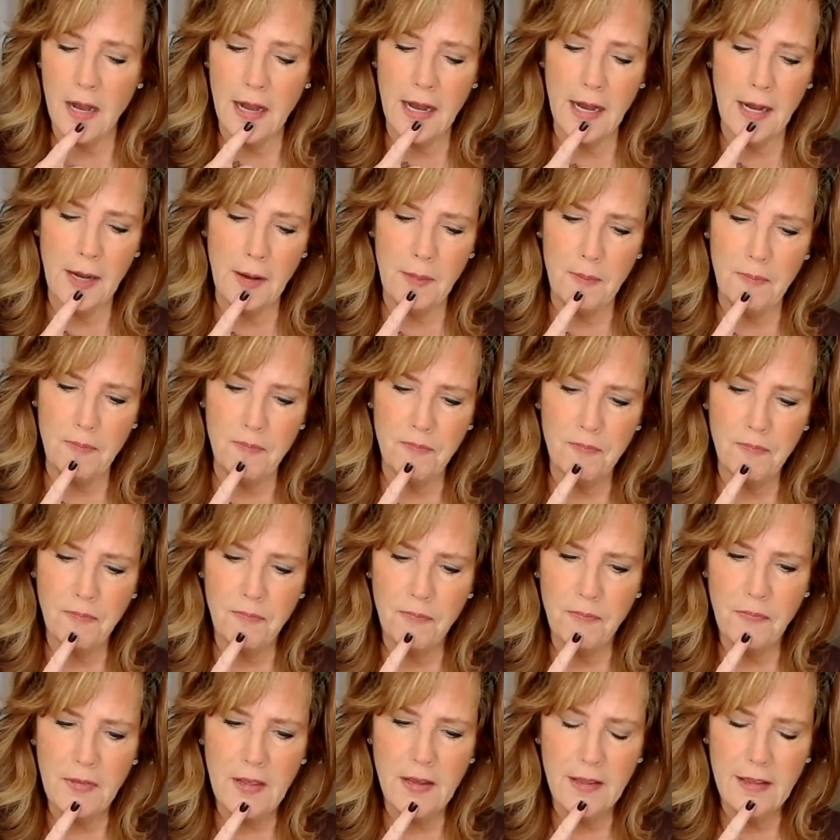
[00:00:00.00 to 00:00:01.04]
um,
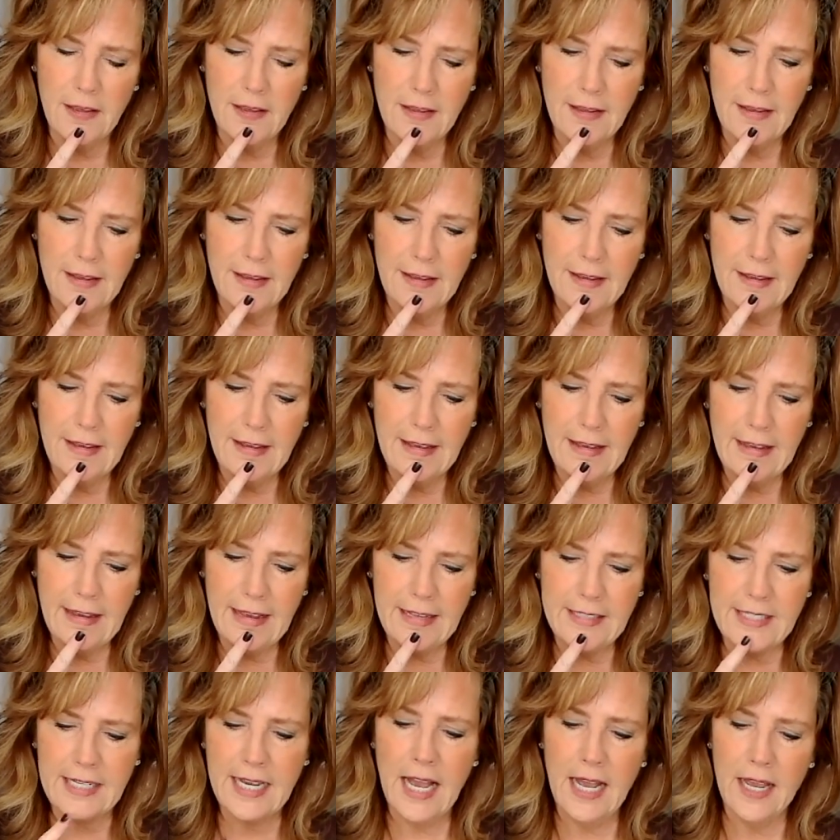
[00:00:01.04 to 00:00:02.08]

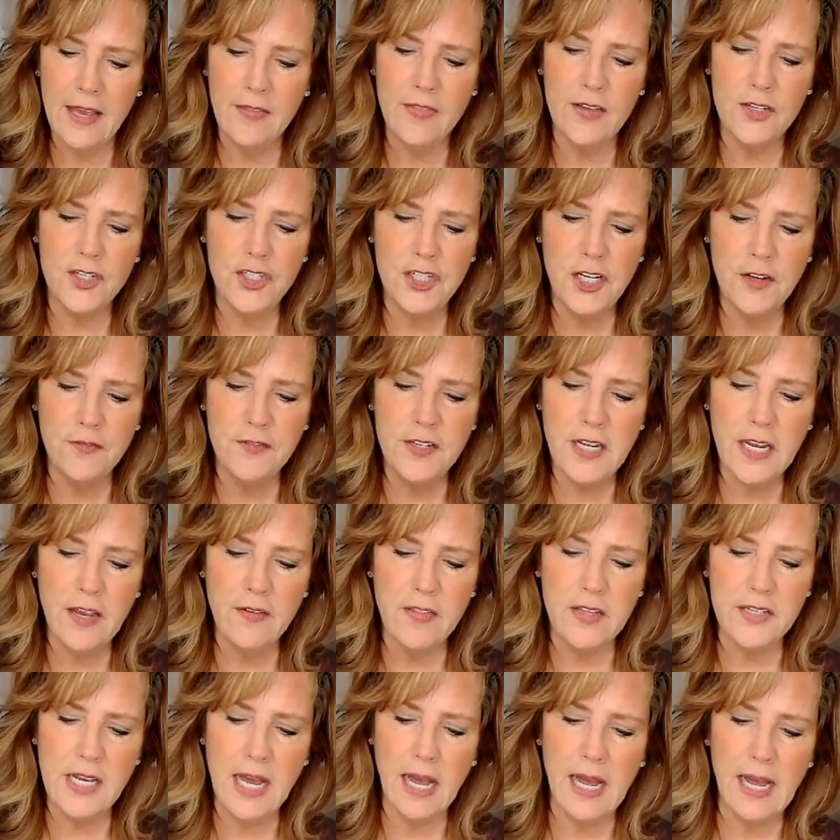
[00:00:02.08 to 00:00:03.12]
it's kind of the shifting of
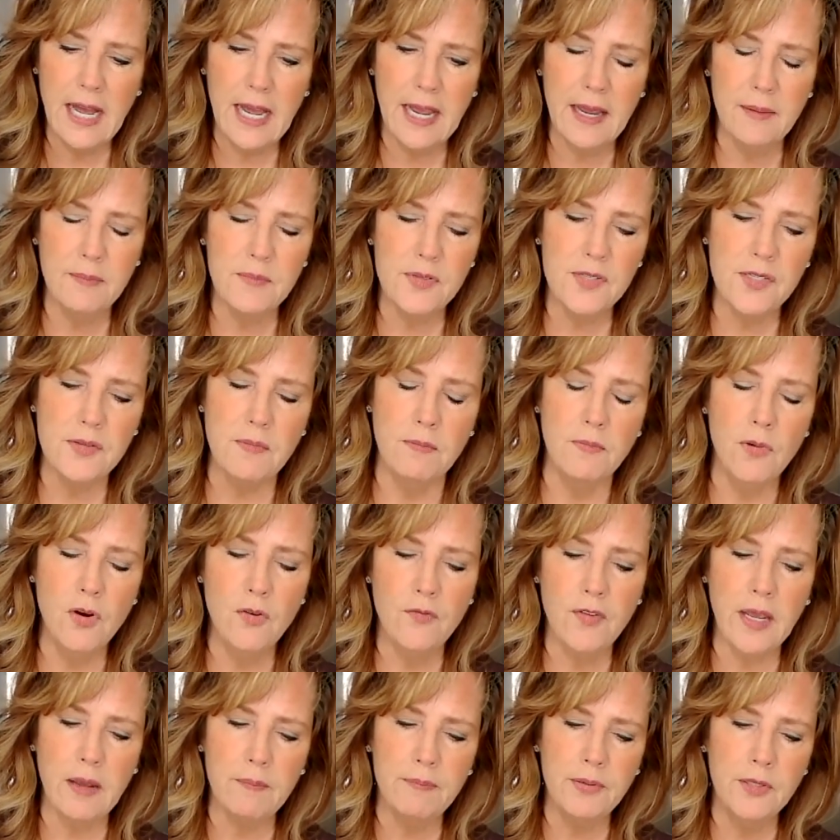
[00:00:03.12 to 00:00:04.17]
the times,
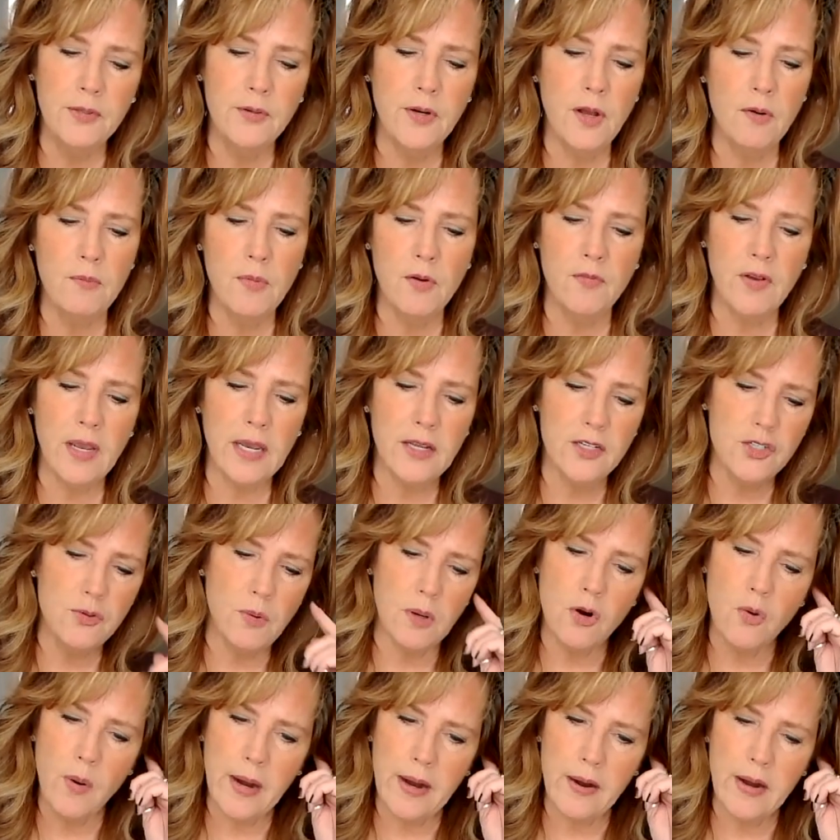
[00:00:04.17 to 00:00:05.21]
moving Pluto moving into
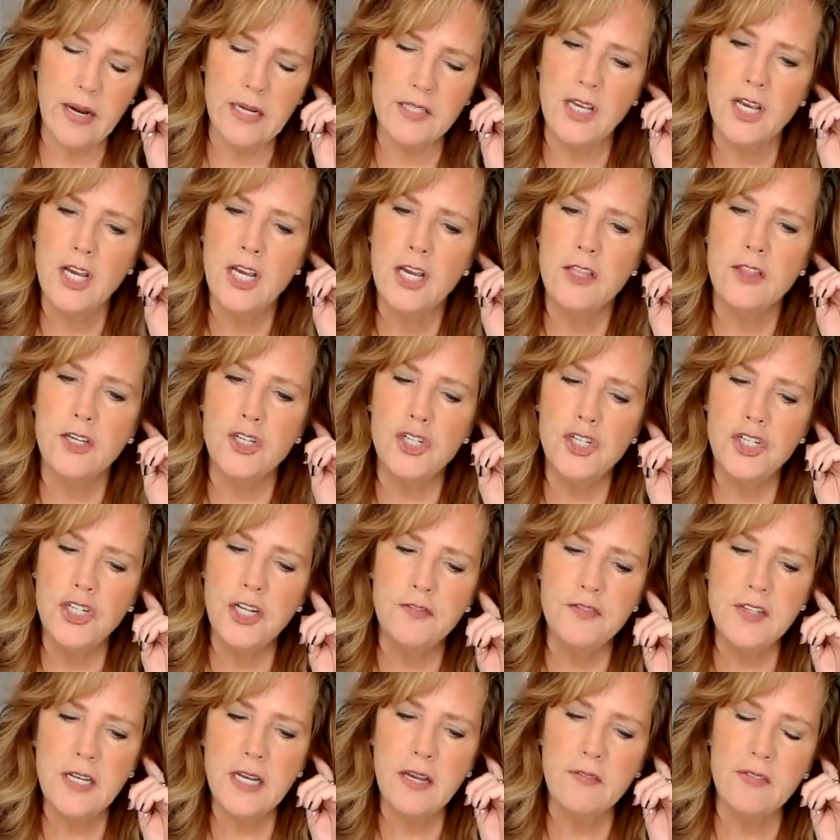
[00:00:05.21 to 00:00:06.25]
Aquarius, the
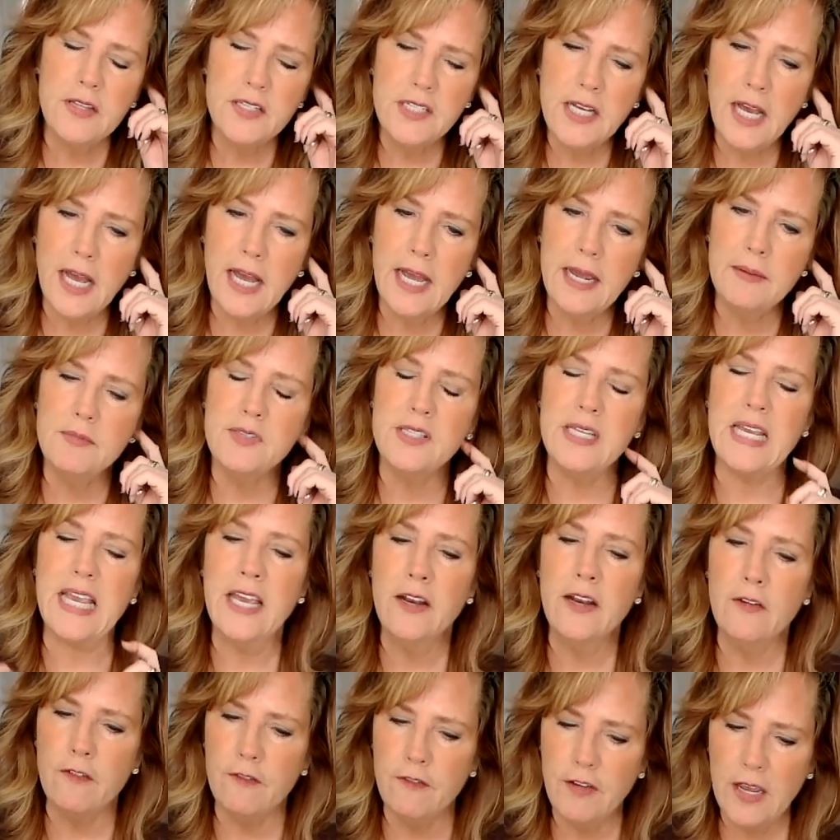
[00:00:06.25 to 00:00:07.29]
shifting of the times, the
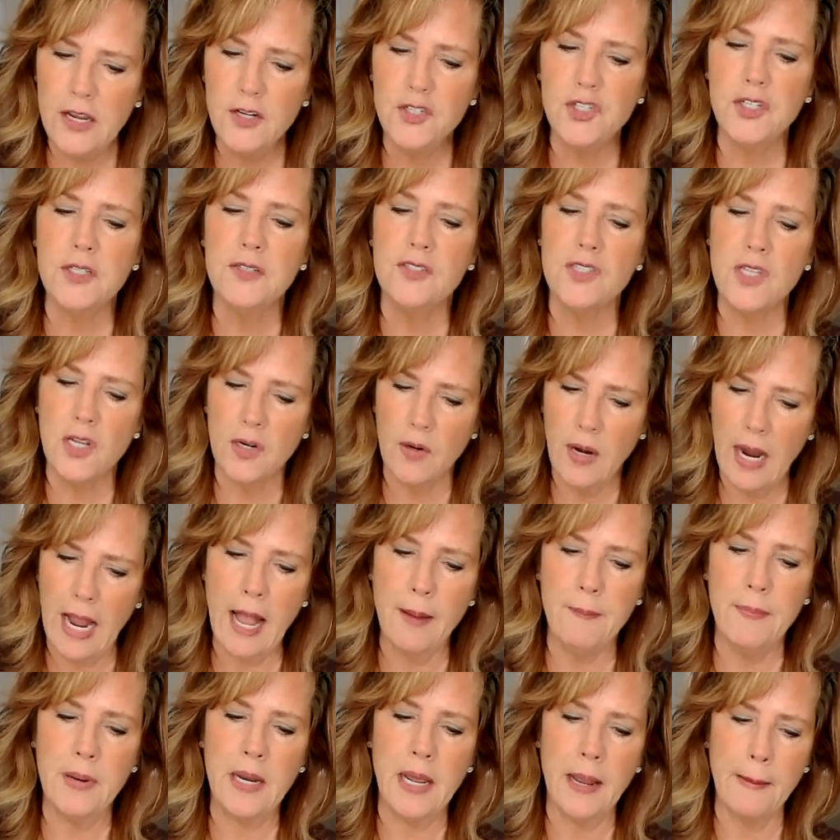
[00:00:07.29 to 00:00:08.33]
innovations that are
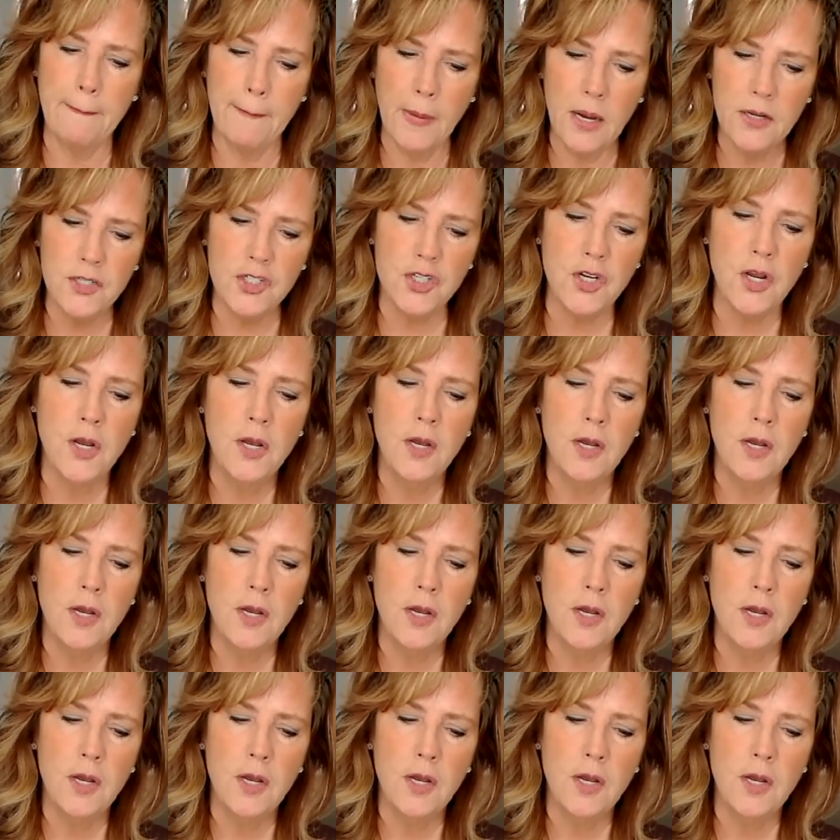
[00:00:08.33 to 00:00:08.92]
happening much